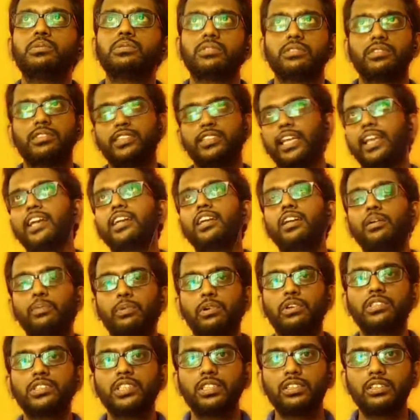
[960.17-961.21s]
to select a
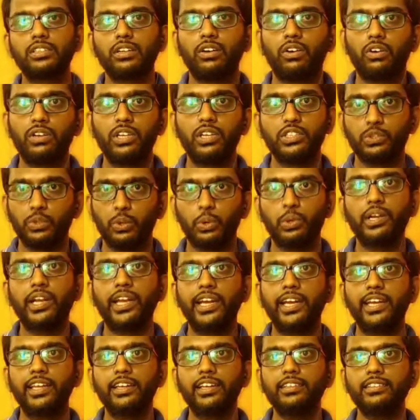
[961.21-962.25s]
project on his own
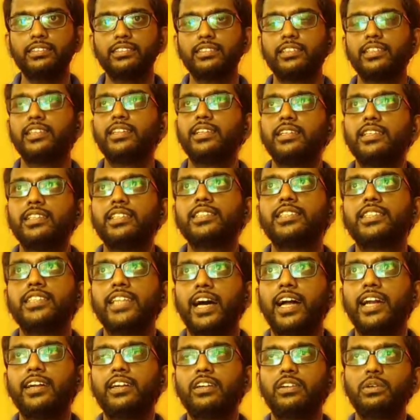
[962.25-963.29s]
idea,
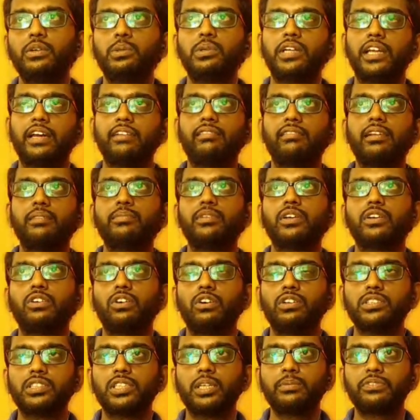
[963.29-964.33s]
start to develop the
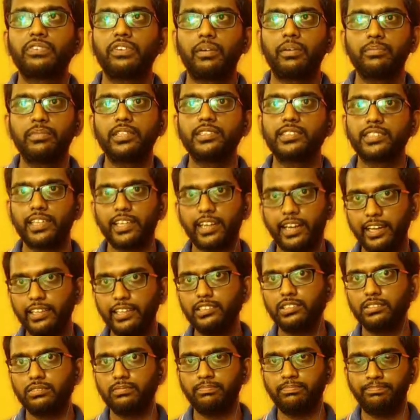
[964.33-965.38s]
concept from the
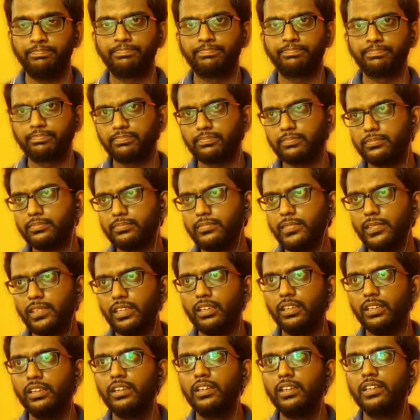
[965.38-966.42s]
scratch,
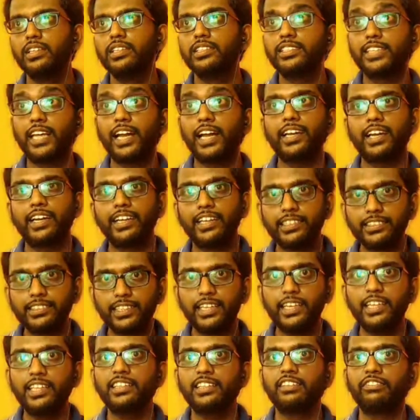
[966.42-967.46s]
start
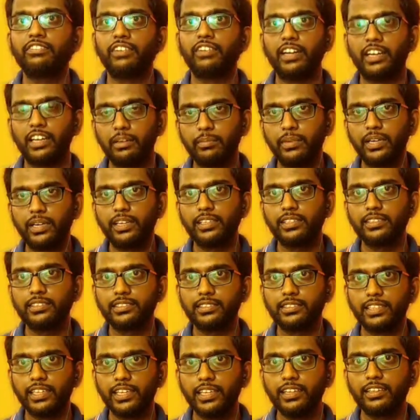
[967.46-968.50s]
understanding the
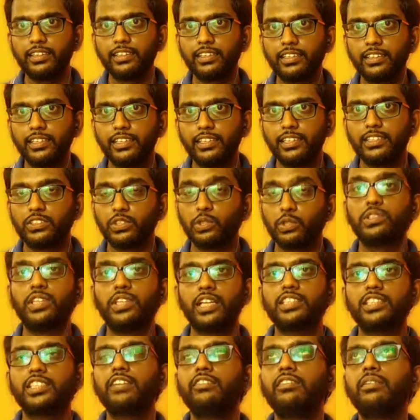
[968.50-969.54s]
fundamentals there. So
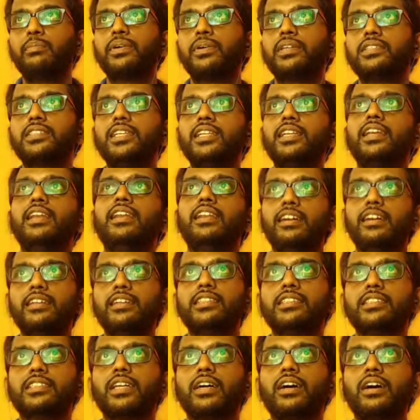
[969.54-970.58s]
that's how a person
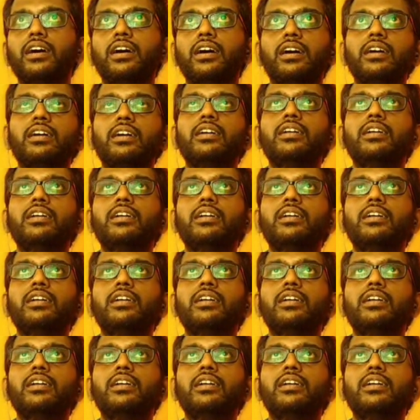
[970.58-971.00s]
learns.